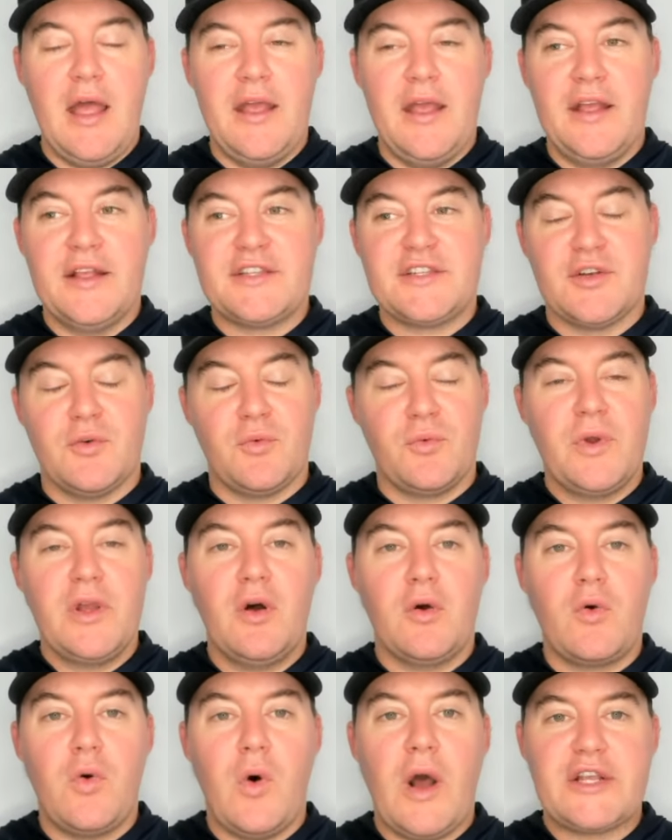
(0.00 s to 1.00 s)
It's a
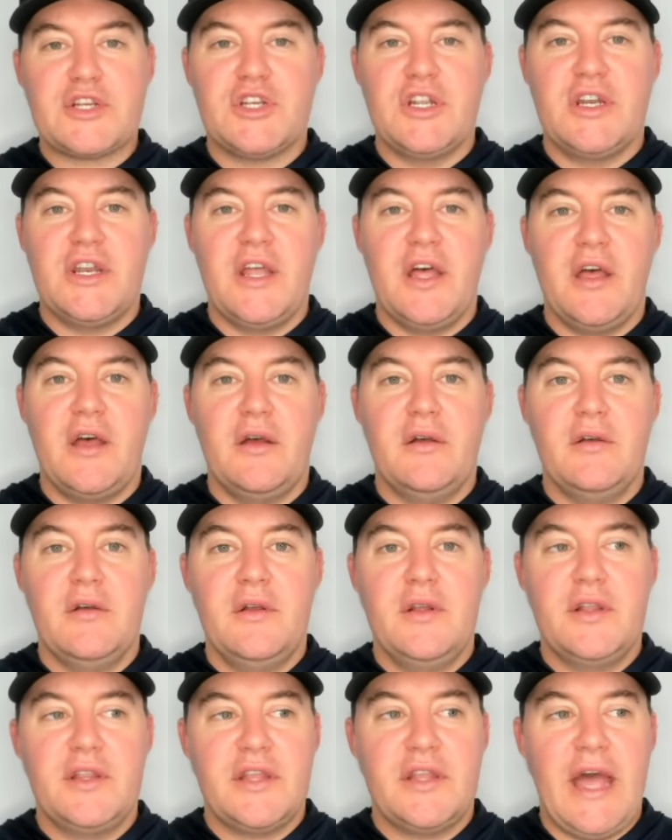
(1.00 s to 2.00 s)
real question to
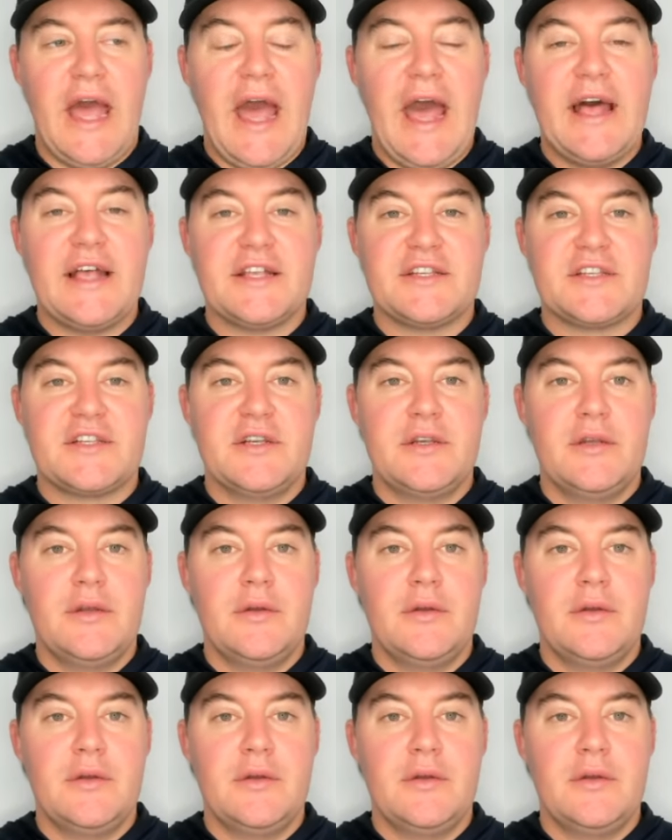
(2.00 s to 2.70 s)
ask,